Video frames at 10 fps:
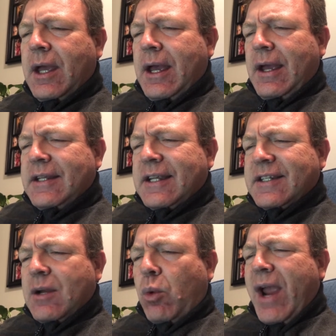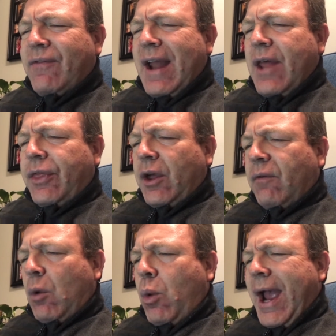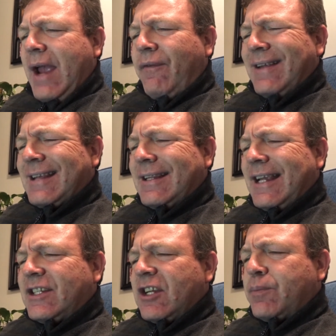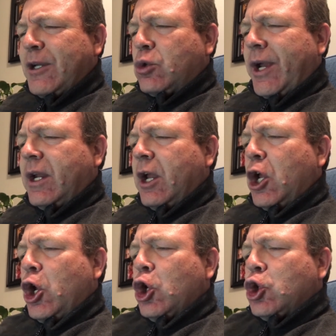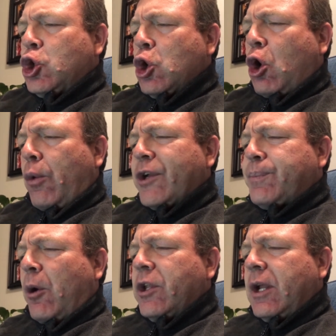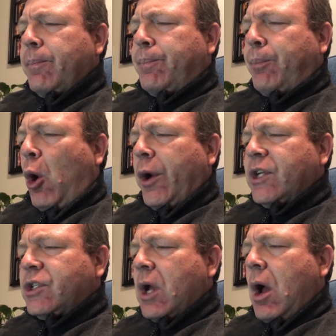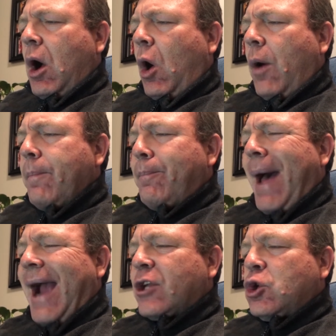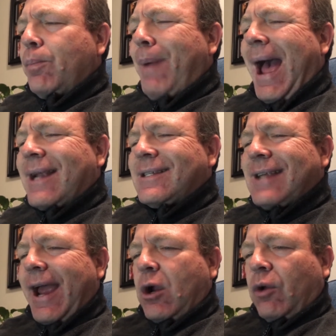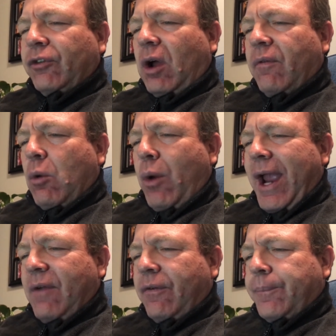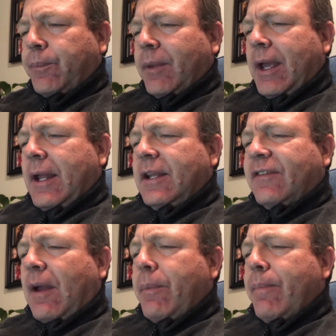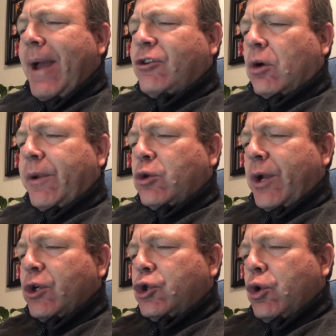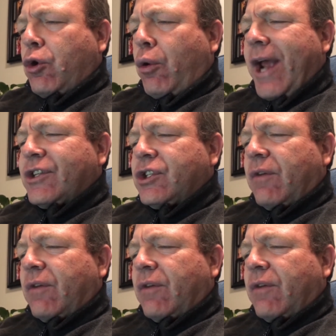It says the wavelength of a wave is the distance between two corresponding points on back-to-back cycles of a wave. This can be measured between two crests of a